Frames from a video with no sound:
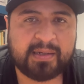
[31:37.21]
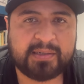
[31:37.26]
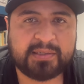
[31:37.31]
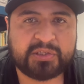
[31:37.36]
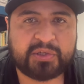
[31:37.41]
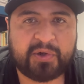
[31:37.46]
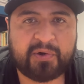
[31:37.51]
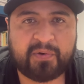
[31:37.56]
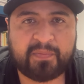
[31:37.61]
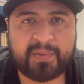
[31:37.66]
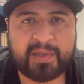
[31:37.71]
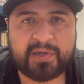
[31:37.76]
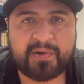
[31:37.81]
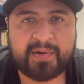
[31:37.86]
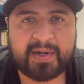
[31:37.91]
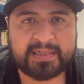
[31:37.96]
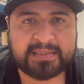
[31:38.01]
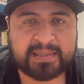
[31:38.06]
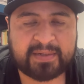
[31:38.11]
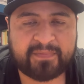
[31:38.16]
So I hope that you
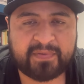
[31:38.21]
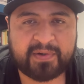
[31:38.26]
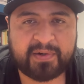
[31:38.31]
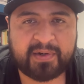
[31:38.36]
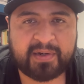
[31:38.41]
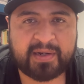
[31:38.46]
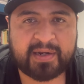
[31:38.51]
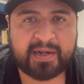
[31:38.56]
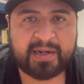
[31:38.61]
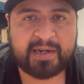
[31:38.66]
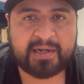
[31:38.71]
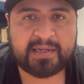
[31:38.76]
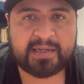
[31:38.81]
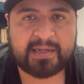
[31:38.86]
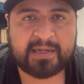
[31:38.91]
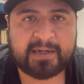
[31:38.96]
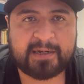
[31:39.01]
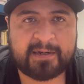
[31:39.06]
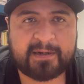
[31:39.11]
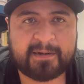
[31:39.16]
guys have a good night.
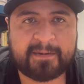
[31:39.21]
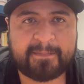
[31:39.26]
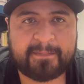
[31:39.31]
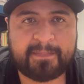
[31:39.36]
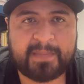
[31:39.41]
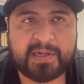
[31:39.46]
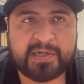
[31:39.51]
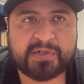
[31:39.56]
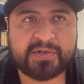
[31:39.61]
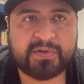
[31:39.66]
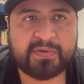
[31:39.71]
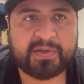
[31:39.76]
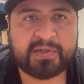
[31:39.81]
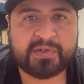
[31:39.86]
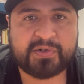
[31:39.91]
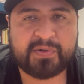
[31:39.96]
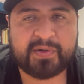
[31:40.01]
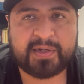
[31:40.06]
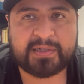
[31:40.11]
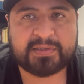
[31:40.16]
Make sure
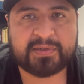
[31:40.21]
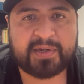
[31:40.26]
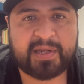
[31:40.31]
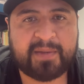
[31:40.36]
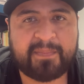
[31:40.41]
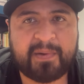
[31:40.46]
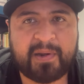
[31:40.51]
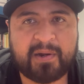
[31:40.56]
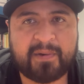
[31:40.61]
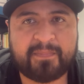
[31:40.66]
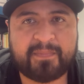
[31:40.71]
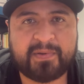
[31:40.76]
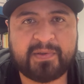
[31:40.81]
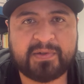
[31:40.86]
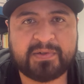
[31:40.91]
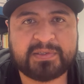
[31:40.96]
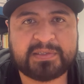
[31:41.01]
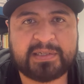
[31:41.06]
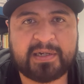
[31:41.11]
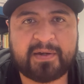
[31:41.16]
that you guys are keeping up with
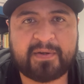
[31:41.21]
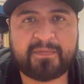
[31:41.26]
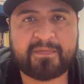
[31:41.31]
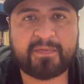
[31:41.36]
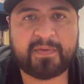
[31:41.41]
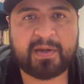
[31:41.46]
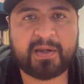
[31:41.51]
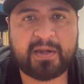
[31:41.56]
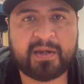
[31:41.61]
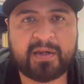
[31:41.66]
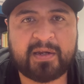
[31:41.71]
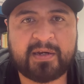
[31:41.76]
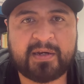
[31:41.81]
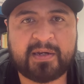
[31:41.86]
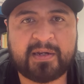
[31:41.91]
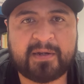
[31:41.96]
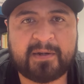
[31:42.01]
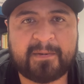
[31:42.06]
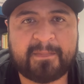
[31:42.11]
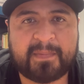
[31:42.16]
your stuff, and
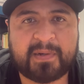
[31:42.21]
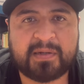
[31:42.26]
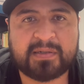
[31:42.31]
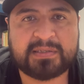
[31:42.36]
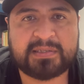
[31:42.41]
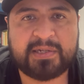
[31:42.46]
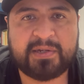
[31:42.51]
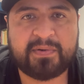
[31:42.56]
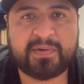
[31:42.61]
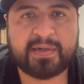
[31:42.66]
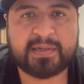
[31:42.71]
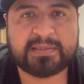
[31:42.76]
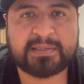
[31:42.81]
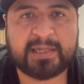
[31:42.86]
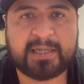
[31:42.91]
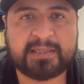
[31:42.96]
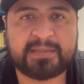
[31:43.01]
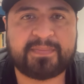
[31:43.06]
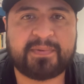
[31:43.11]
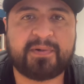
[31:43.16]
I'll see you next
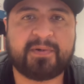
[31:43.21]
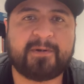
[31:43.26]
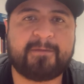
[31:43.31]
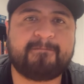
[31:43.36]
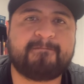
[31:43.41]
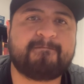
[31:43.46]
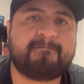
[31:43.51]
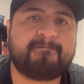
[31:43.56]
class period.